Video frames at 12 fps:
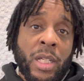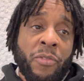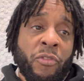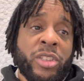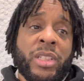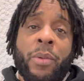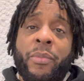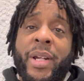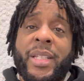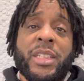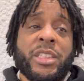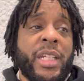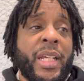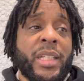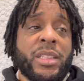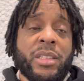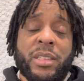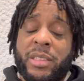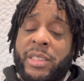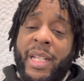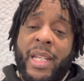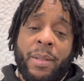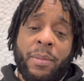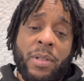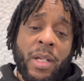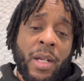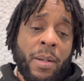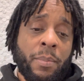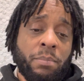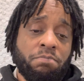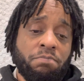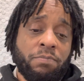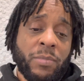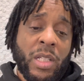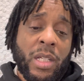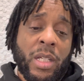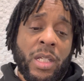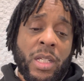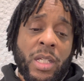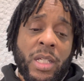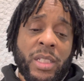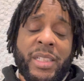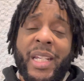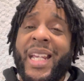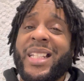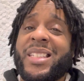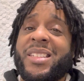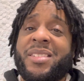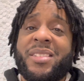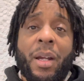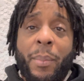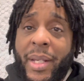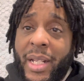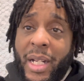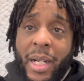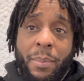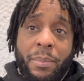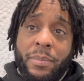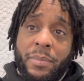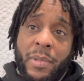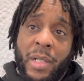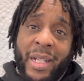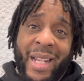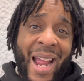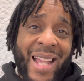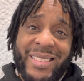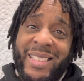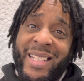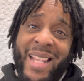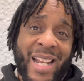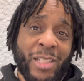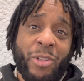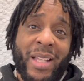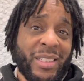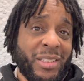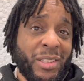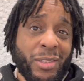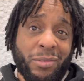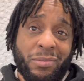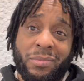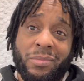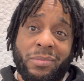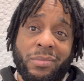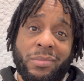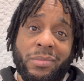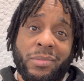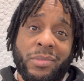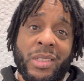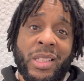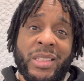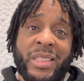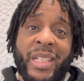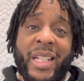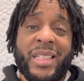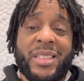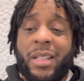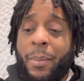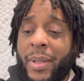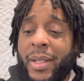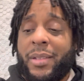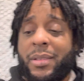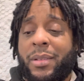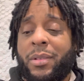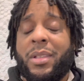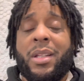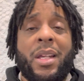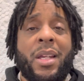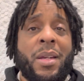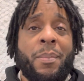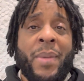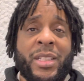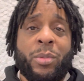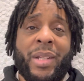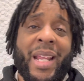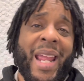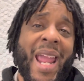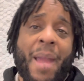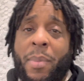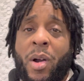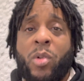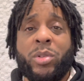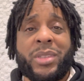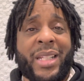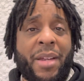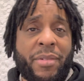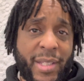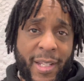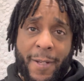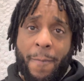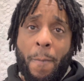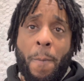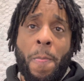For some reason, she can stomach up a guy she's not attracted to. She can stomach messing with their hand bones and everything.